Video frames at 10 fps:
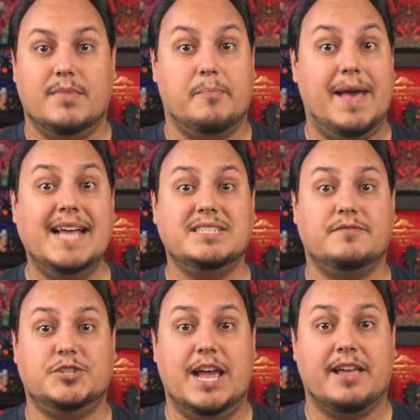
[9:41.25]
A
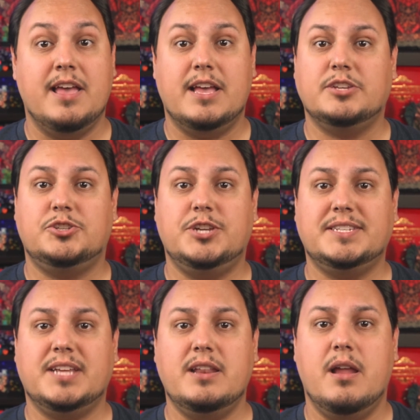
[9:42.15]
passive check is
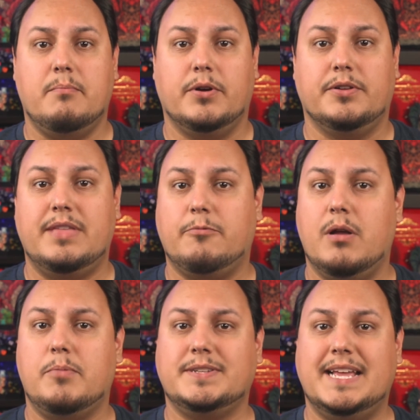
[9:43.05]
just a number that
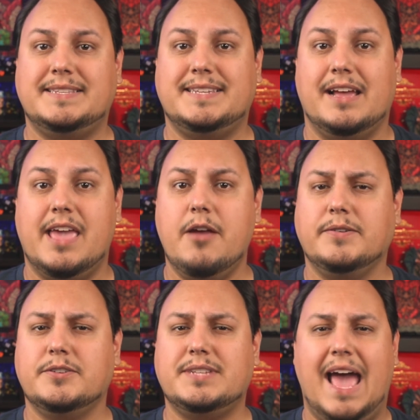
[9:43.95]
represents a
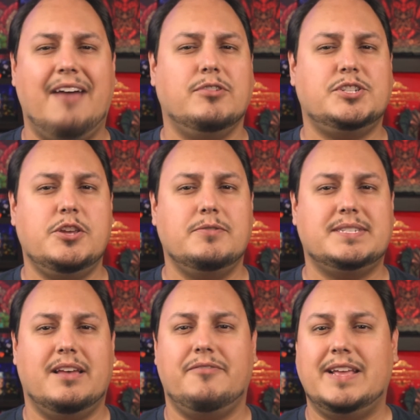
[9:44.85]
character's average
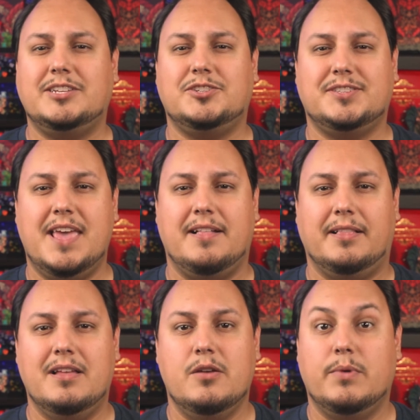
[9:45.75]
use of each
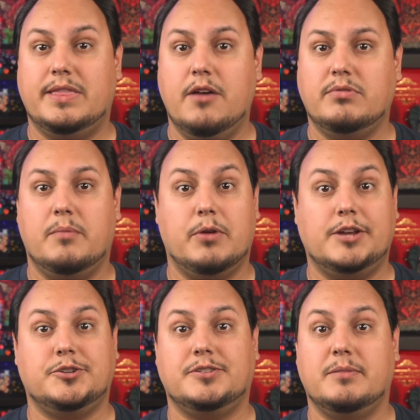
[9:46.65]
skill, without the
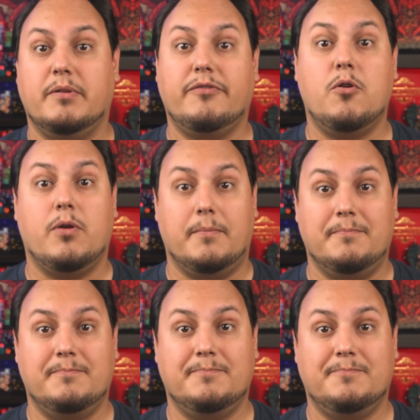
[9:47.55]
pressure to perform.
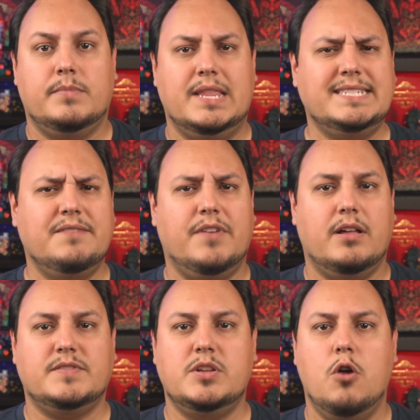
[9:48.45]
This
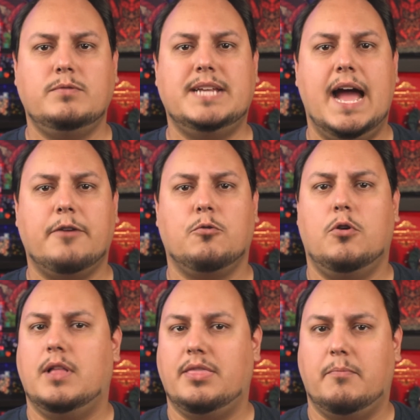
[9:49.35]
involves no die
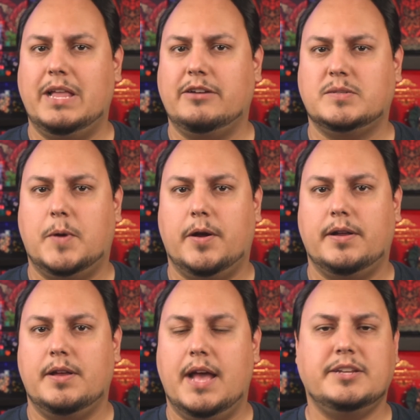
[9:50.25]
roll on the player's
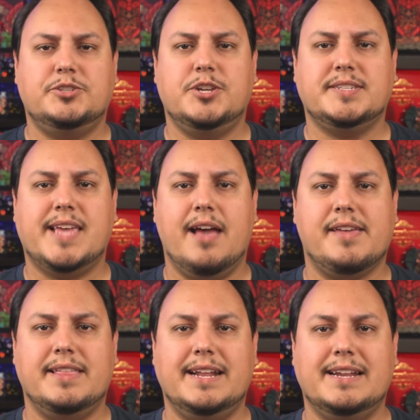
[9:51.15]
part, and is just
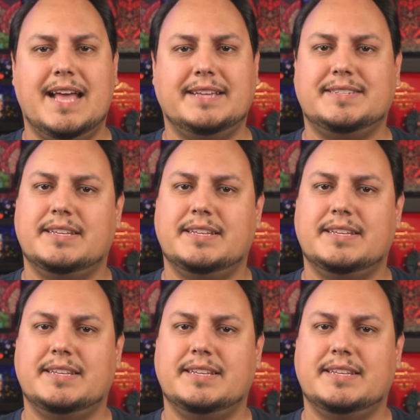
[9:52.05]
calculated as